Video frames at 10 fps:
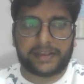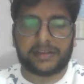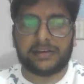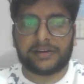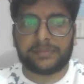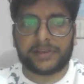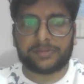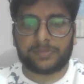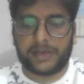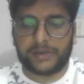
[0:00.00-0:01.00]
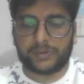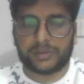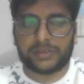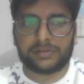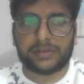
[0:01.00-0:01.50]
Let me explain you
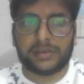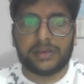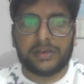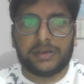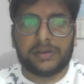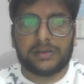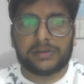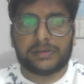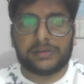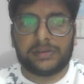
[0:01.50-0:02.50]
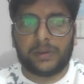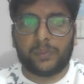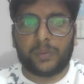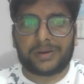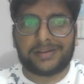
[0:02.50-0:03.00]
this. Now
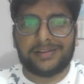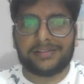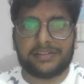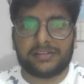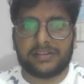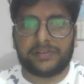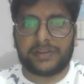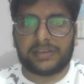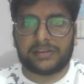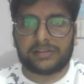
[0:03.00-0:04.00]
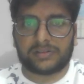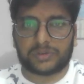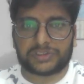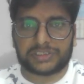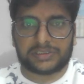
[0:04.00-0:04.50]
what else is given in this
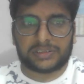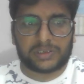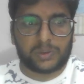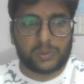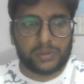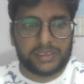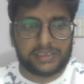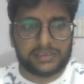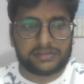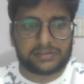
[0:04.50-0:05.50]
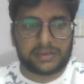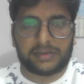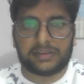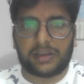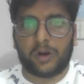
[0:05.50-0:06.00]
question? Only this, and
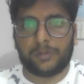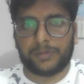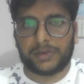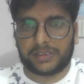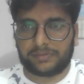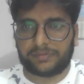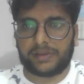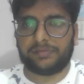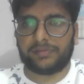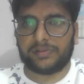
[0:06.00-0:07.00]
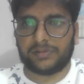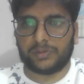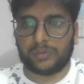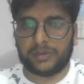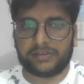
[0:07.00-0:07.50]
the output is 5. So
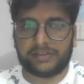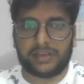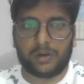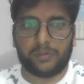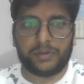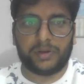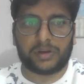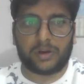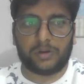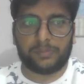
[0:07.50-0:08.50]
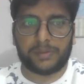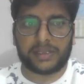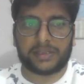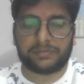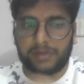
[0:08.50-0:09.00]
let's see how we got output
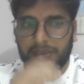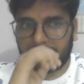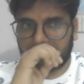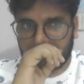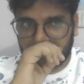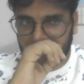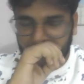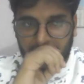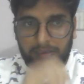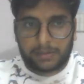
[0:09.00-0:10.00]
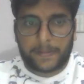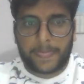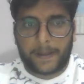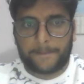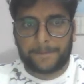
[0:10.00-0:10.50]
as 5.
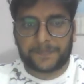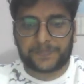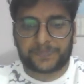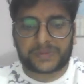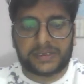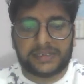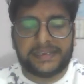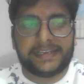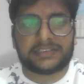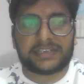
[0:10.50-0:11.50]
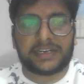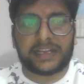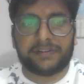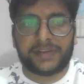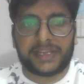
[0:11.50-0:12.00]
Now each and
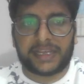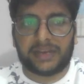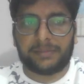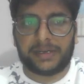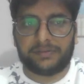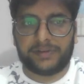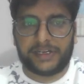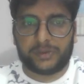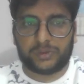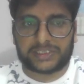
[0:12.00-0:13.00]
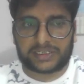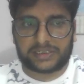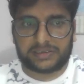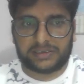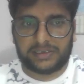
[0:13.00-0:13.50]
every element we need to check,
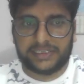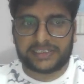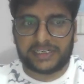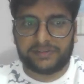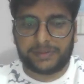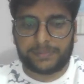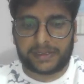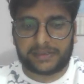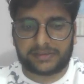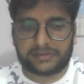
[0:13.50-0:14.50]
each and every price.